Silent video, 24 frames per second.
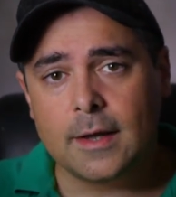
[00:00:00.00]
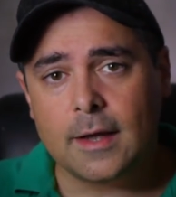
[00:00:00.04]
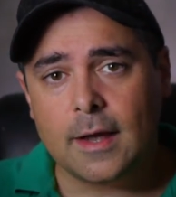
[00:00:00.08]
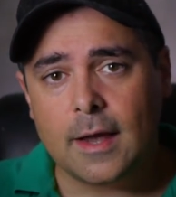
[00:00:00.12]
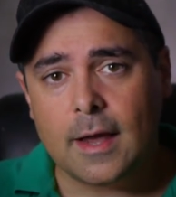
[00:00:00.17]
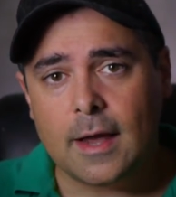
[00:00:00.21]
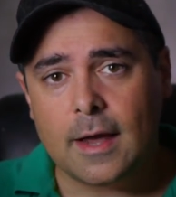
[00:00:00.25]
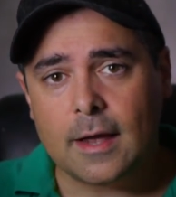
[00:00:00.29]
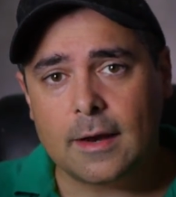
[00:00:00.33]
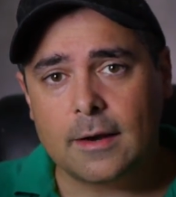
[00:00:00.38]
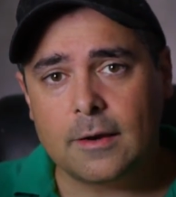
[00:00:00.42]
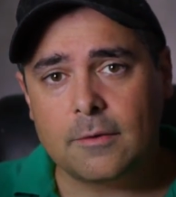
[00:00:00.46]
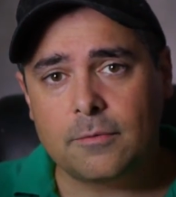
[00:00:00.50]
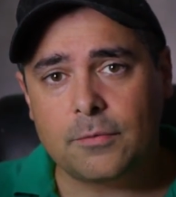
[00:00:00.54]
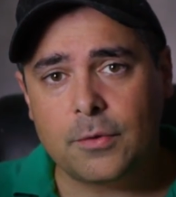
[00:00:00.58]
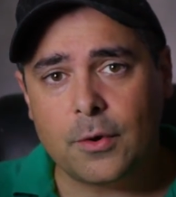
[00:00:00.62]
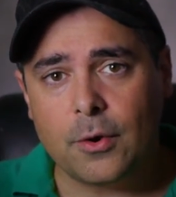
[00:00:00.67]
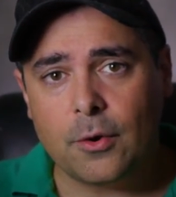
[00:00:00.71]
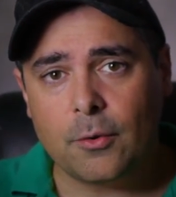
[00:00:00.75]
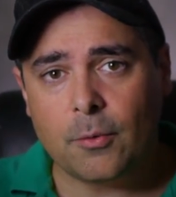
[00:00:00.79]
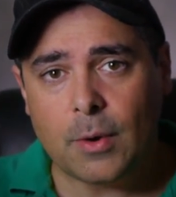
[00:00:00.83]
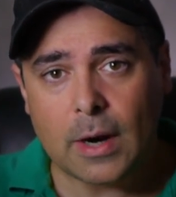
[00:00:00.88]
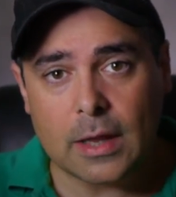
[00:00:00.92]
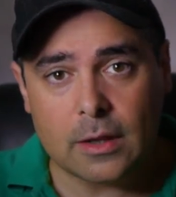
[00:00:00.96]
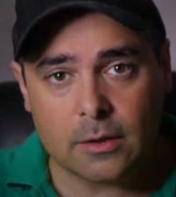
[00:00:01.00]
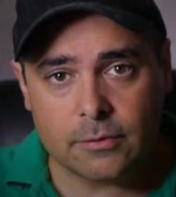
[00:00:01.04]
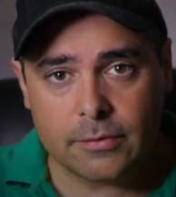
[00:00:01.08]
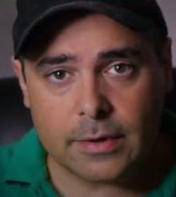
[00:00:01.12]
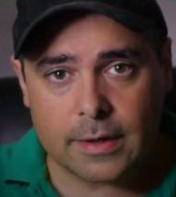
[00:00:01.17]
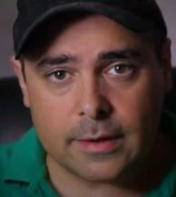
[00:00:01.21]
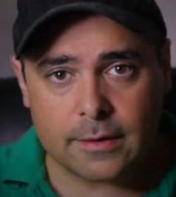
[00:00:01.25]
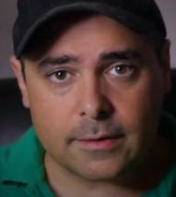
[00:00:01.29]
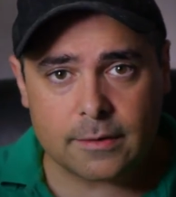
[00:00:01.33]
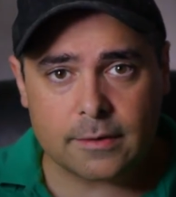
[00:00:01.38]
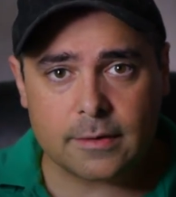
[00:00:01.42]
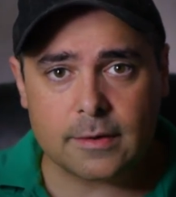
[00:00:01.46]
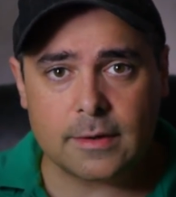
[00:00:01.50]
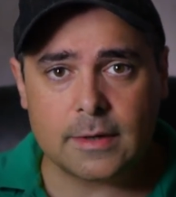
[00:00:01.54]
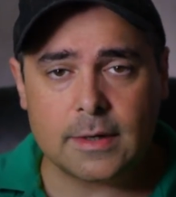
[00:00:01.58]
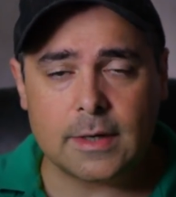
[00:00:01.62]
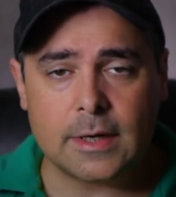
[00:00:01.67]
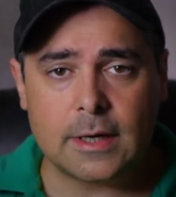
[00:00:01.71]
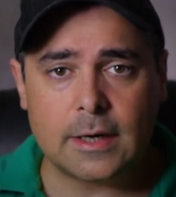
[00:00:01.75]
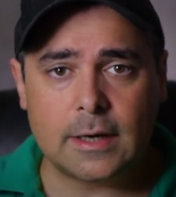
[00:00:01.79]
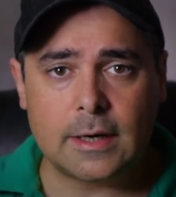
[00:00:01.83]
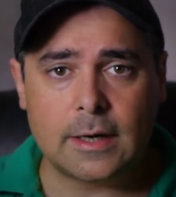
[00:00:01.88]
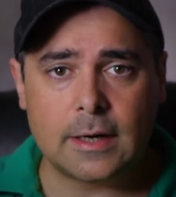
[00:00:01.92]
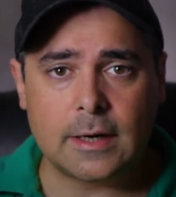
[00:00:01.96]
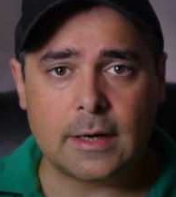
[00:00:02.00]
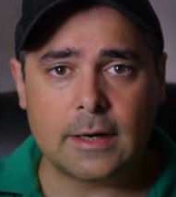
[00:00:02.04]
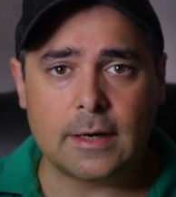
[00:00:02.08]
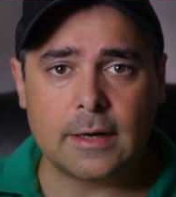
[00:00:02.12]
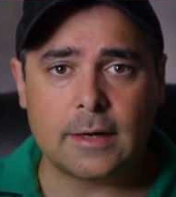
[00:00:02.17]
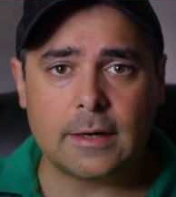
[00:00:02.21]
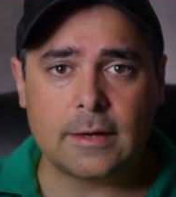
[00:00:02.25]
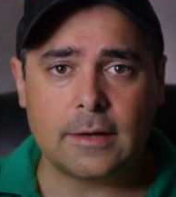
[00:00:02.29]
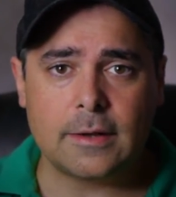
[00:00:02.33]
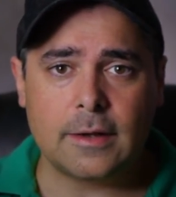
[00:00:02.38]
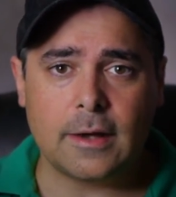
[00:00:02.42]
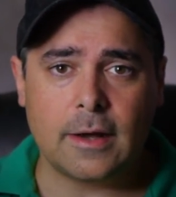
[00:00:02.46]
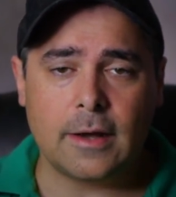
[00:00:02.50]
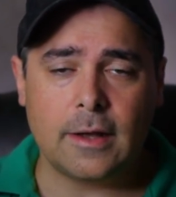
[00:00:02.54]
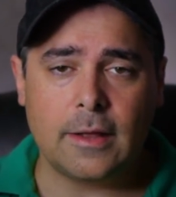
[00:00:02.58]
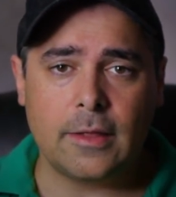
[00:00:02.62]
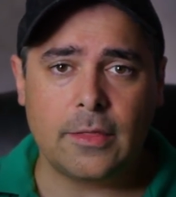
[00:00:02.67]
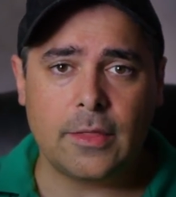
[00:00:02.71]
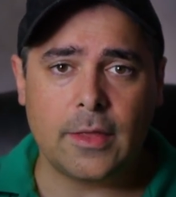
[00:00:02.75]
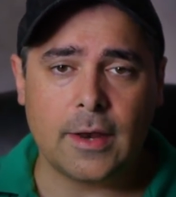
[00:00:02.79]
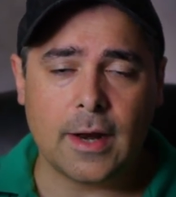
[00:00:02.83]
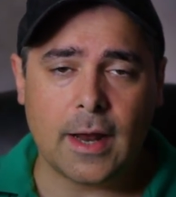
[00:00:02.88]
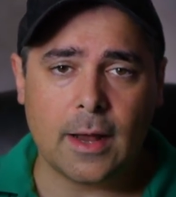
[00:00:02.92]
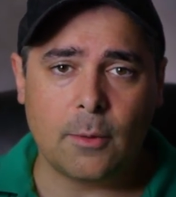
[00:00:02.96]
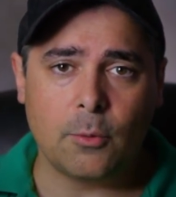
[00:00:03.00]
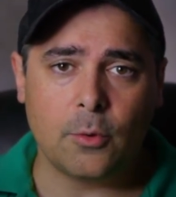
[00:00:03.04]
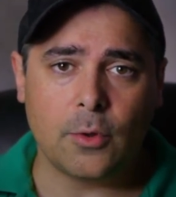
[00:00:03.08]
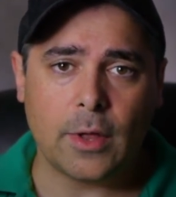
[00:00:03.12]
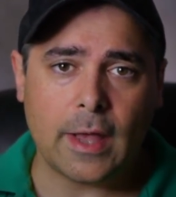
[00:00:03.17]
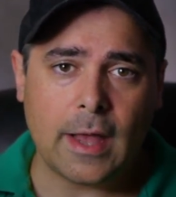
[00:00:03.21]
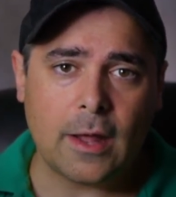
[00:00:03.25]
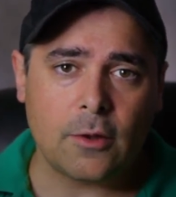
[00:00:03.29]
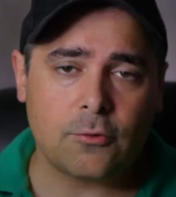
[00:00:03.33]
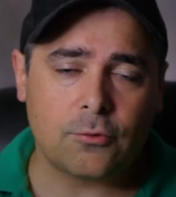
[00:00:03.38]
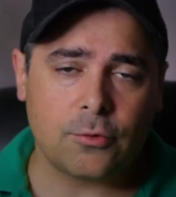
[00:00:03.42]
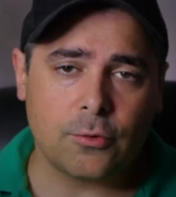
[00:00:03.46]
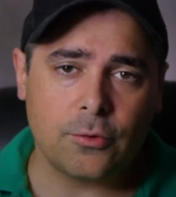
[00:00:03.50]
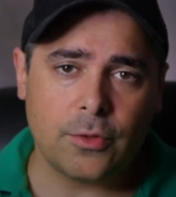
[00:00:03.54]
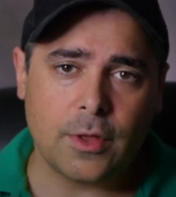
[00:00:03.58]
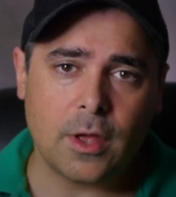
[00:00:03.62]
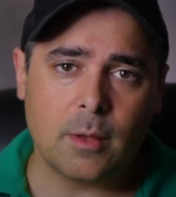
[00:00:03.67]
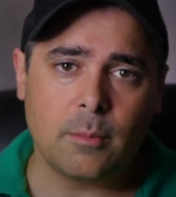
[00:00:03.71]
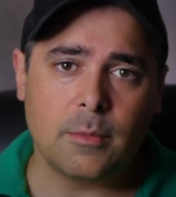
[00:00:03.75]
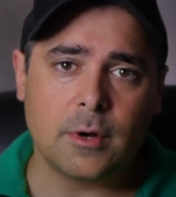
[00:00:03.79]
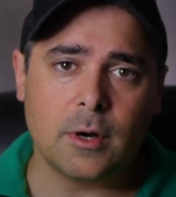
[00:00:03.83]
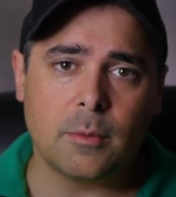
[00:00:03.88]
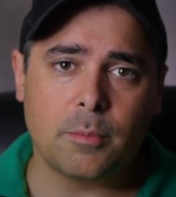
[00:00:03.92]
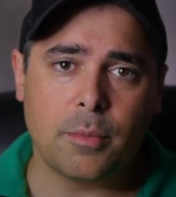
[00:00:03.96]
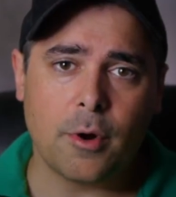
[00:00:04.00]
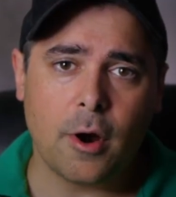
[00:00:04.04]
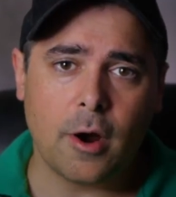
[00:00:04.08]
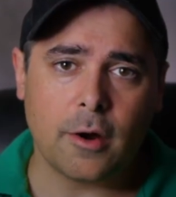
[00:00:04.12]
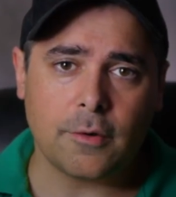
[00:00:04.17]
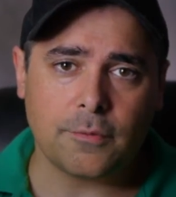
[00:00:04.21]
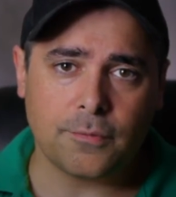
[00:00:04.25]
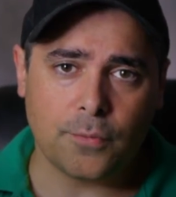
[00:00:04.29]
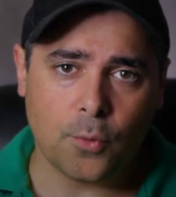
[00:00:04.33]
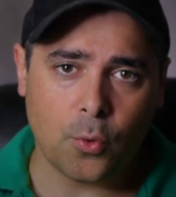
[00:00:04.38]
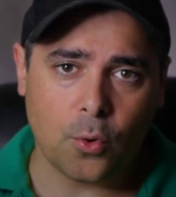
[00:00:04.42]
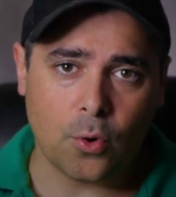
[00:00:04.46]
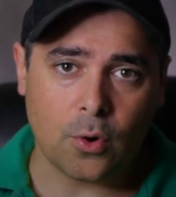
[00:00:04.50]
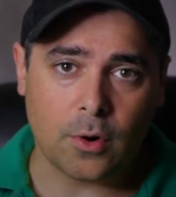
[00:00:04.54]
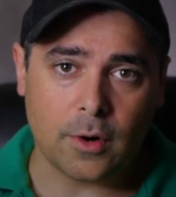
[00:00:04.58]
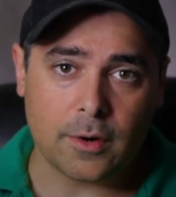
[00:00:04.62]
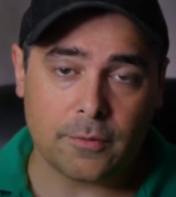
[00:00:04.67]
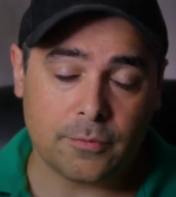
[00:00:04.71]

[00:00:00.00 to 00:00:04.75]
and if they're relevant, uh, then I will answer them in a part four.